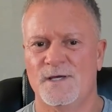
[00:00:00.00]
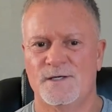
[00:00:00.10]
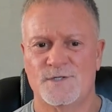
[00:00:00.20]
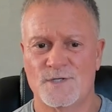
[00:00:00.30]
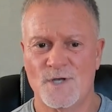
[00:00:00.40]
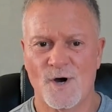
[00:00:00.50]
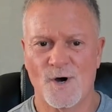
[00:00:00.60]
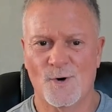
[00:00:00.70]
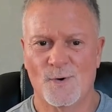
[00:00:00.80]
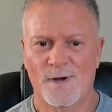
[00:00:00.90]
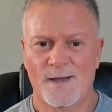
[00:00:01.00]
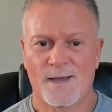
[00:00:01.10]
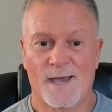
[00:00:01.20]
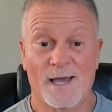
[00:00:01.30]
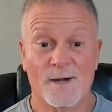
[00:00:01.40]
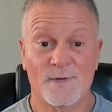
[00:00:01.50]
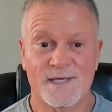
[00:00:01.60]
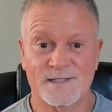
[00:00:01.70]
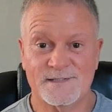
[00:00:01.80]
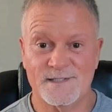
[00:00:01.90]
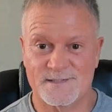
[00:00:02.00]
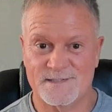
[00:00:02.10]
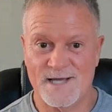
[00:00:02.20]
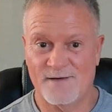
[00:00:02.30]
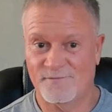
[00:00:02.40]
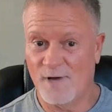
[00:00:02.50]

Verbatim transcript: So how do we get this stuff?